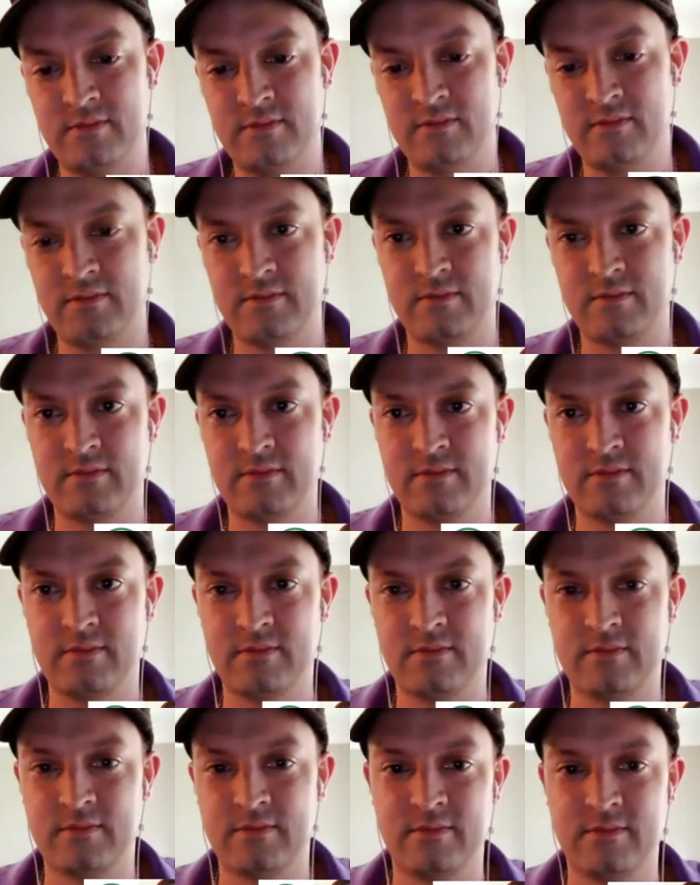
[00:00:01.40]
And we are
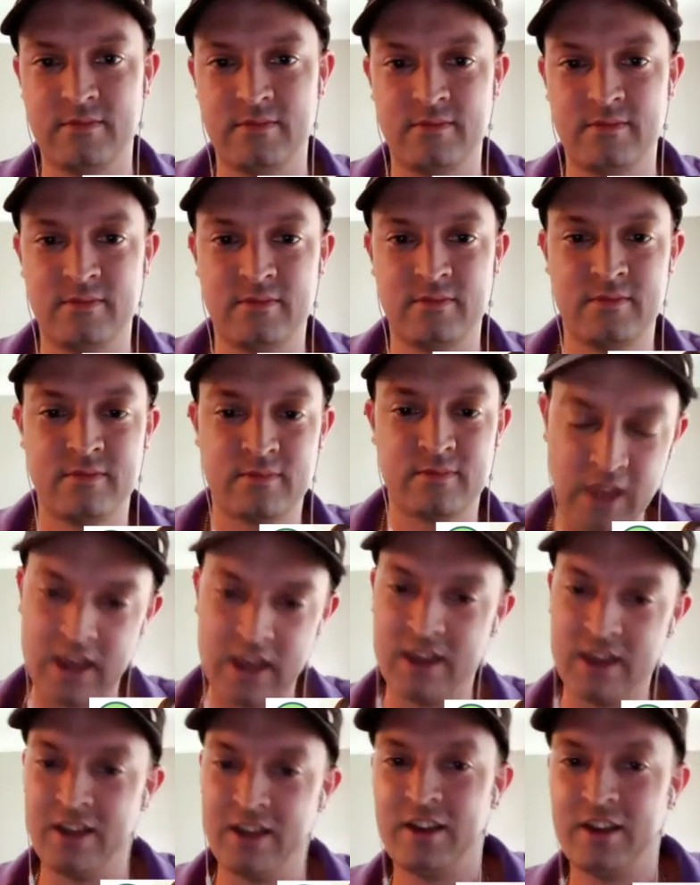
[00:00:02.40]
live.
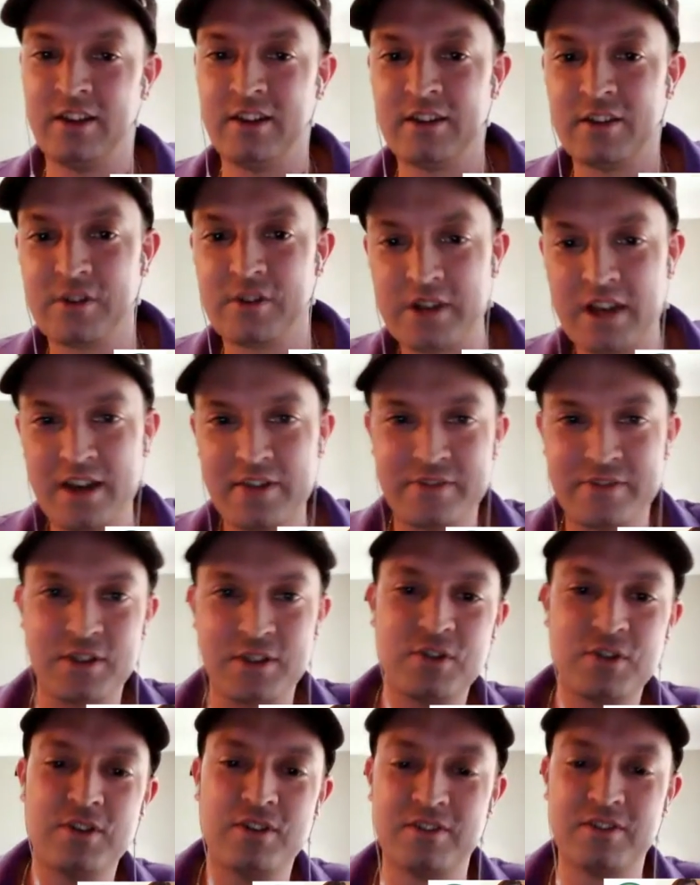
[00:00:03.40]
Good
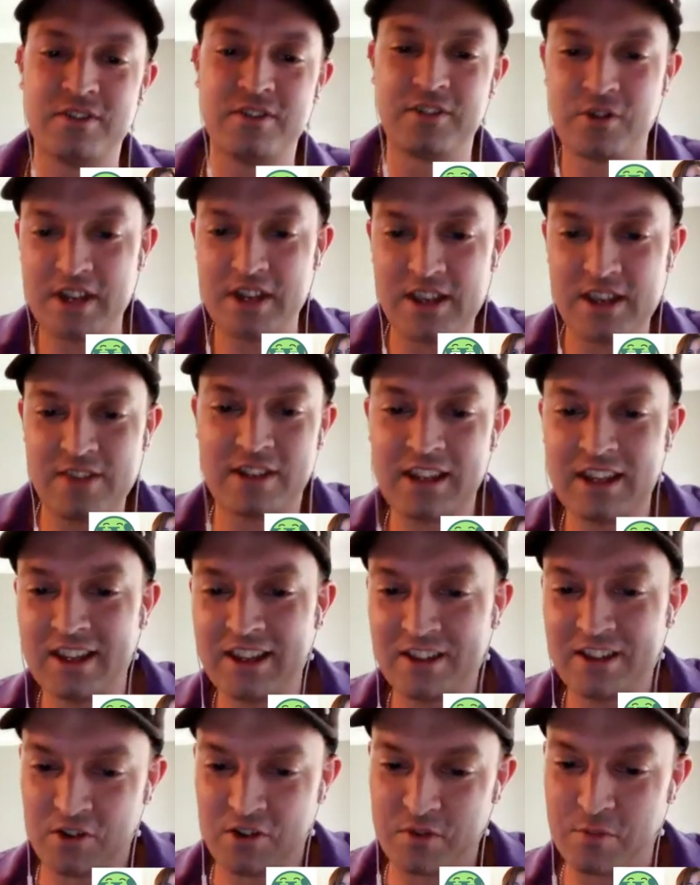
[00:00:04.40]
afternoon, good
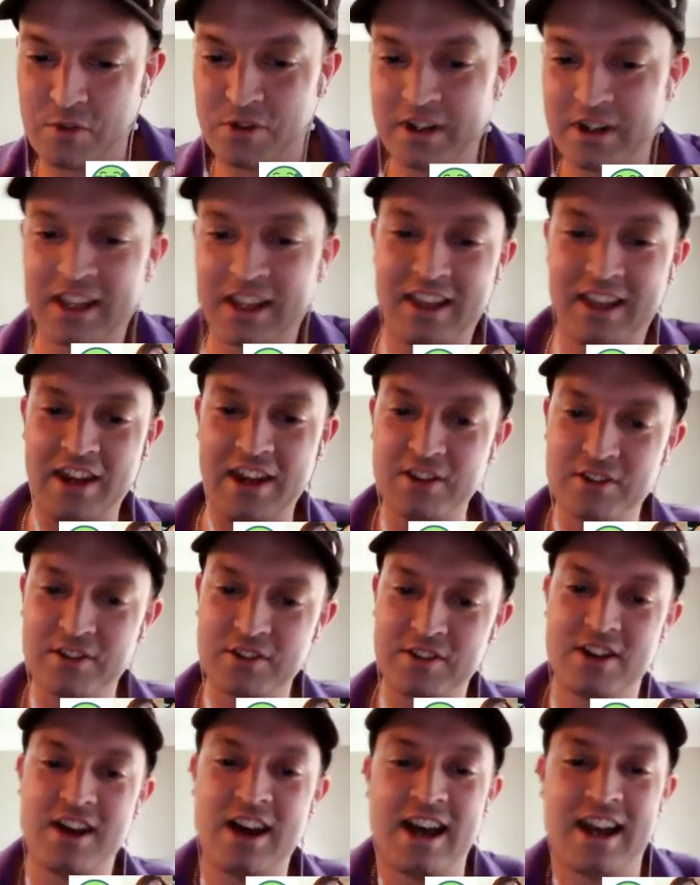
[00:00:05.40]
evening, good morning, and good
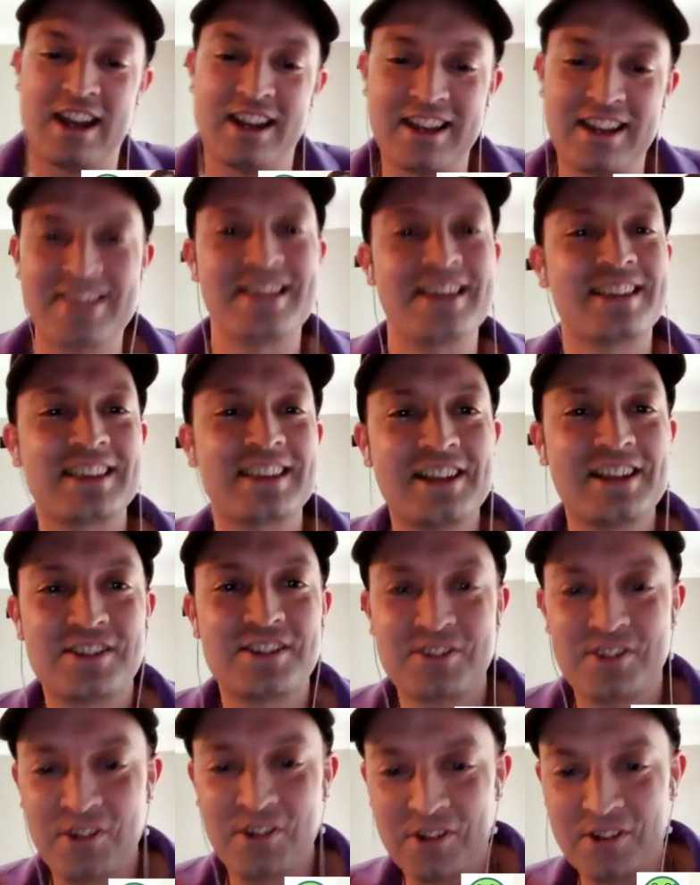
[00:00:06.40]
night. I think that's
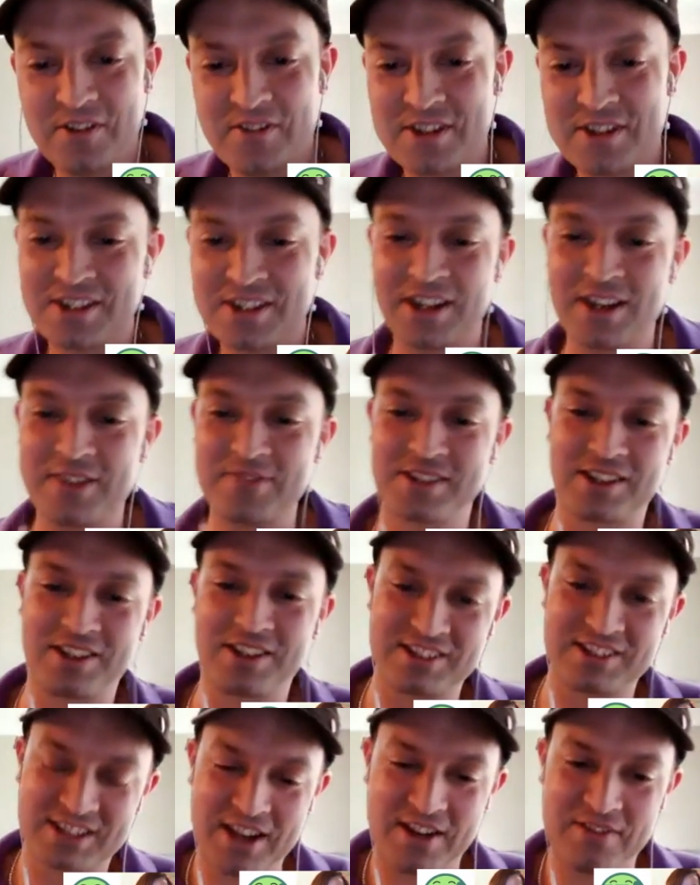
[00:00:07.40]
all of the time
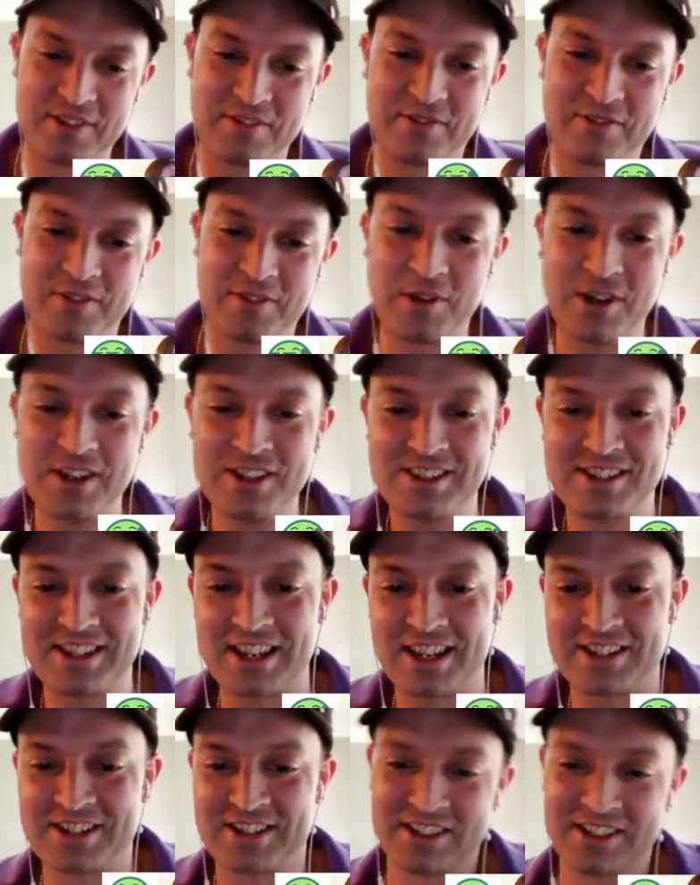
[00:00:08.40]
zones covered for
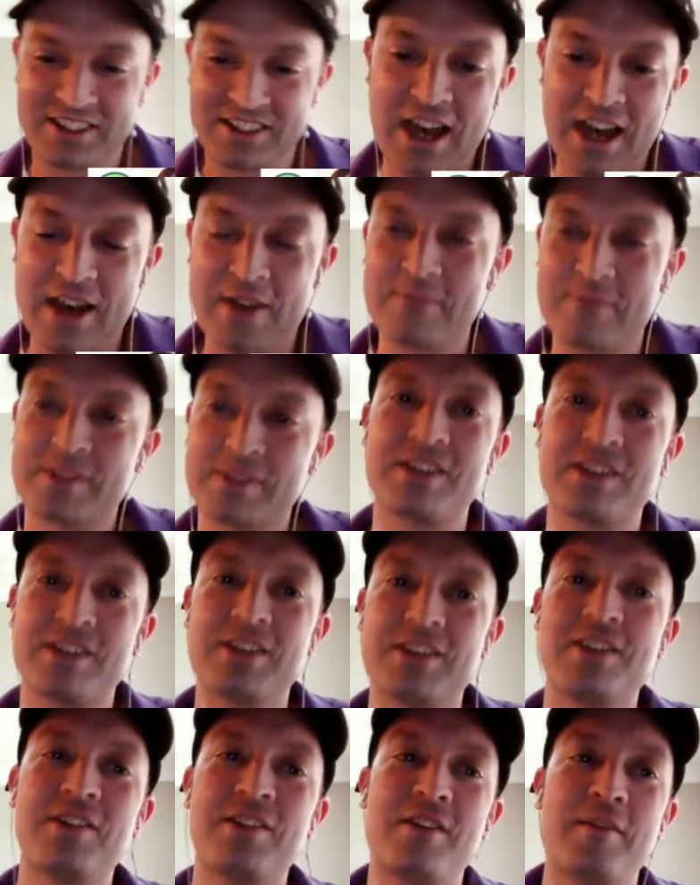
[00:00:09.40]
WordSesh. So
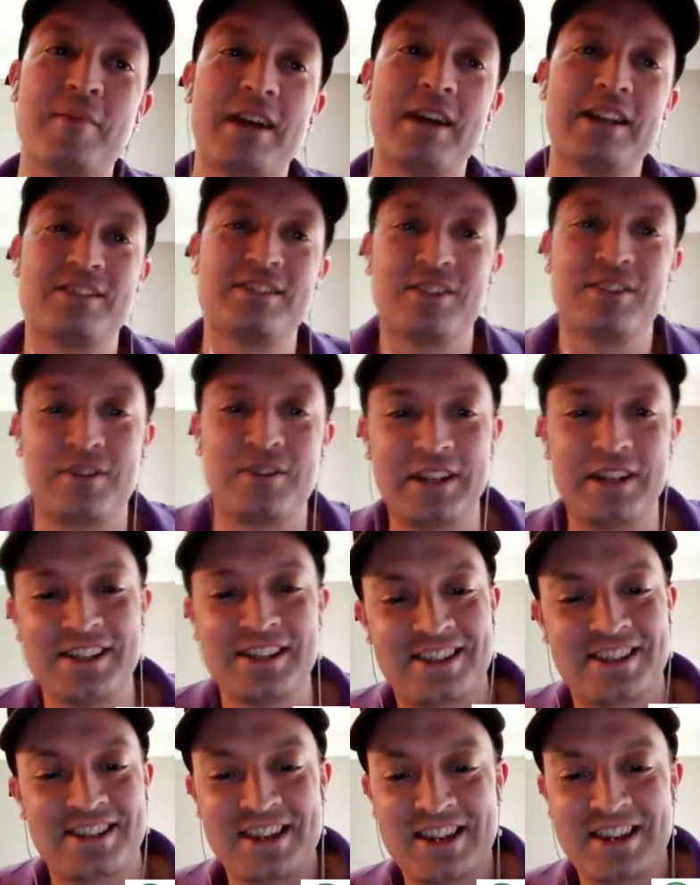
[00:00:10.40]
you're about to
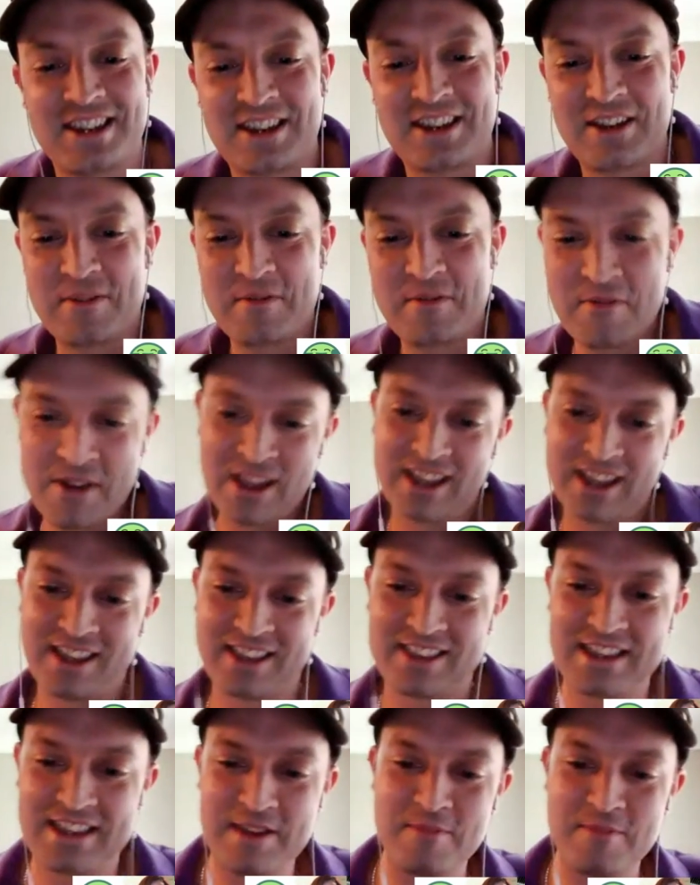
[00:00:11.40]
witness the
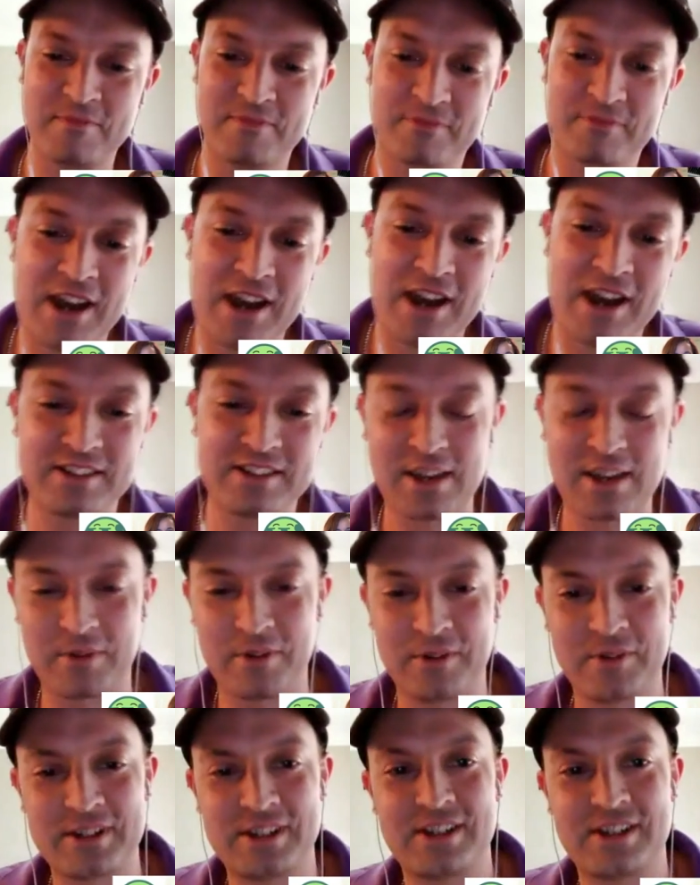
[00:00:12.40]
theme
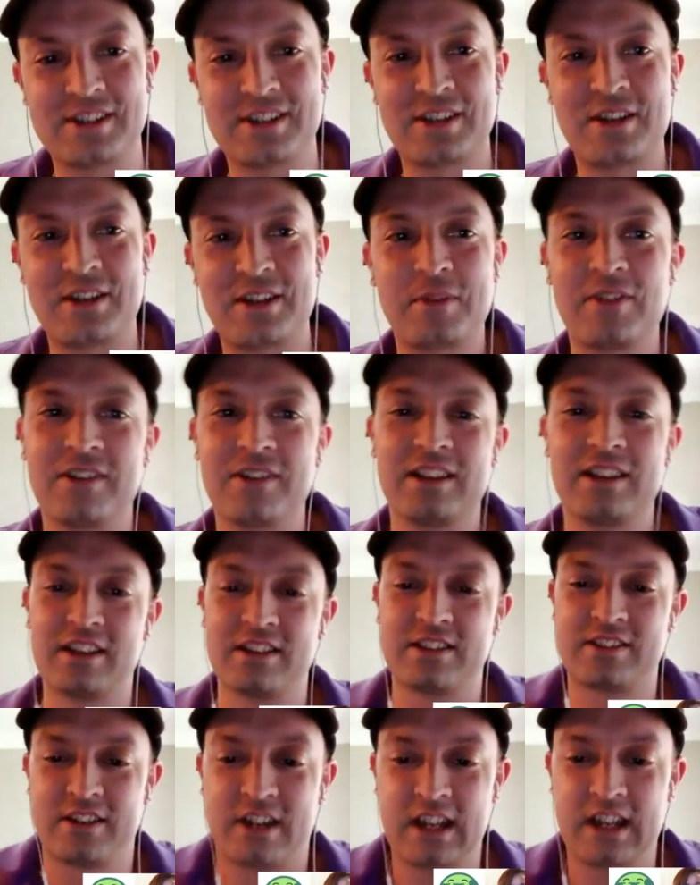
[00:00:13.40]
roundtable, which is going to be really
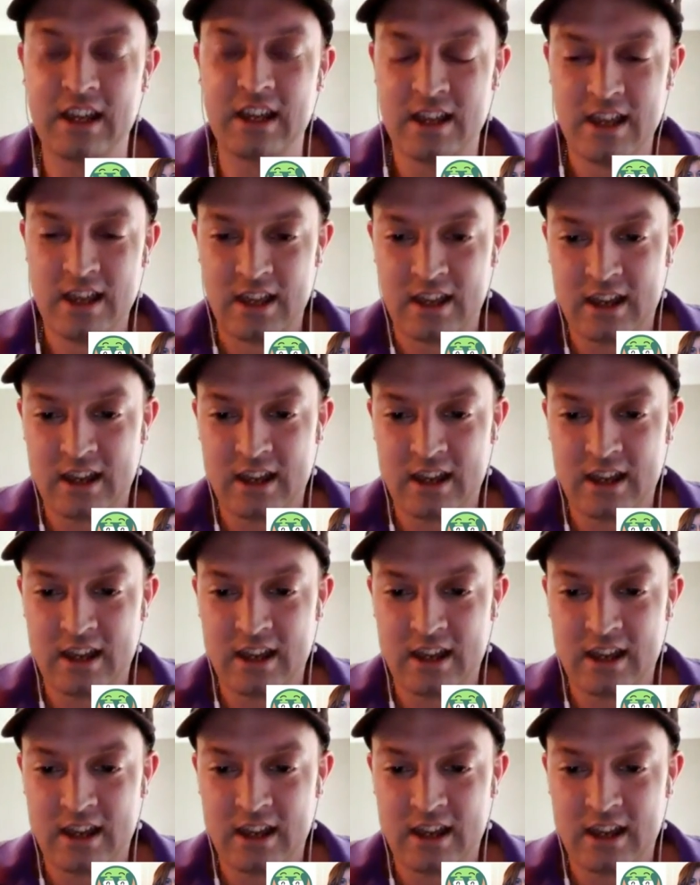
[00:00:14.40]
exciting.